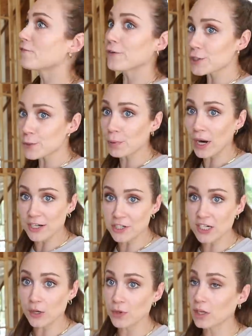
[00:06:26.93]
first
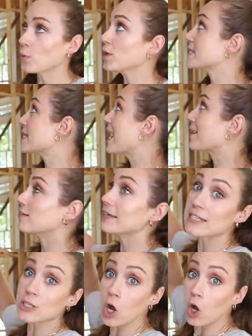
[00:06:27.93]
project I really wanna tackle
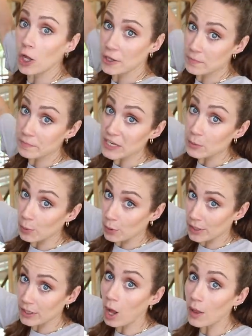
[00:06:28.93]
is all the
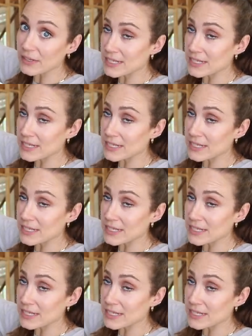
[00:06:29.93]
beadboard on the